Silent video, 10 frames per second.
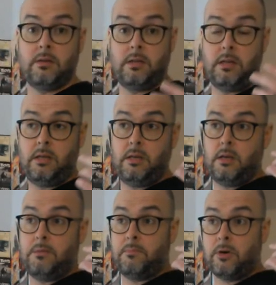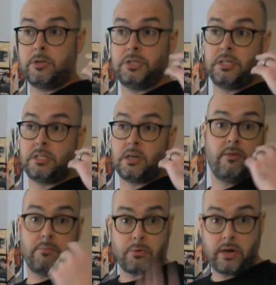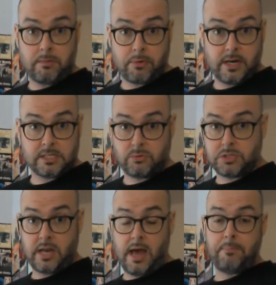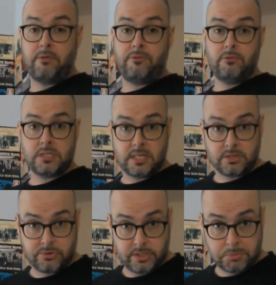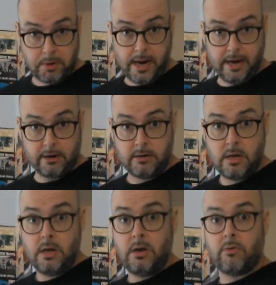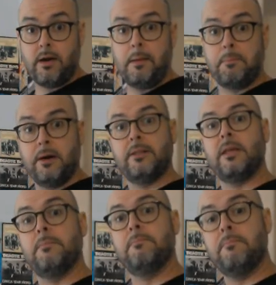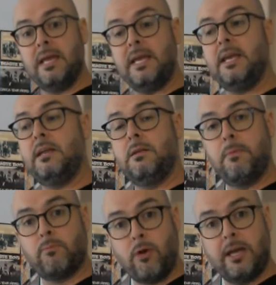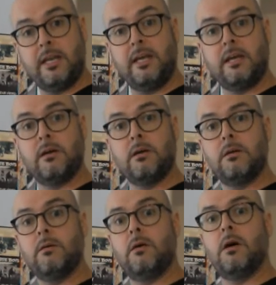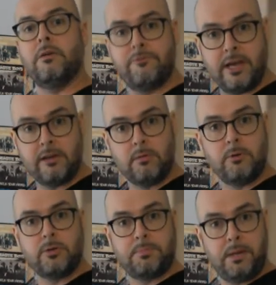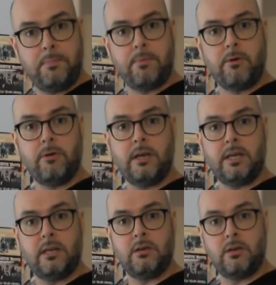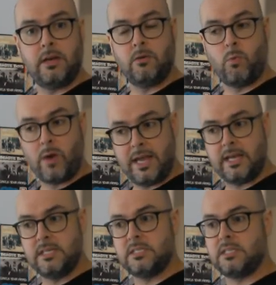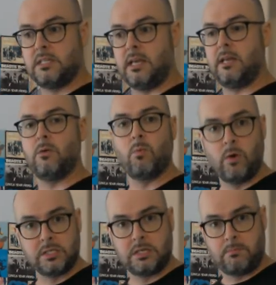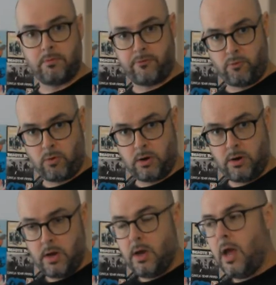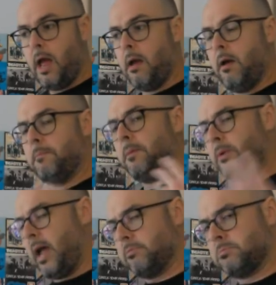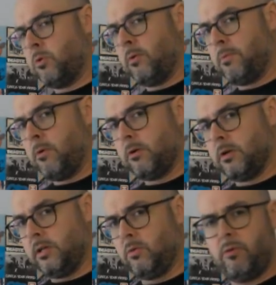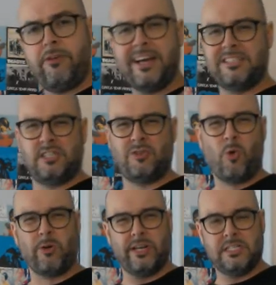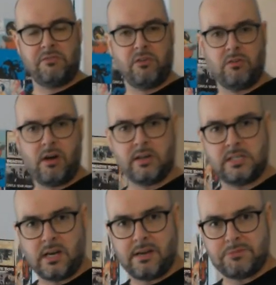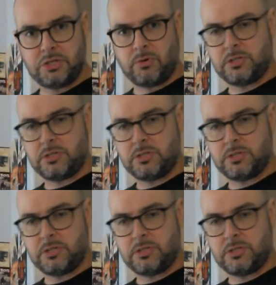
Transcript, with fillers: the emergence of the printing press, which happened a few centuries prior, right? But that made writing available to people in in ways that it wasn't before. But perhaps more importantly, we've had stories for a long time, short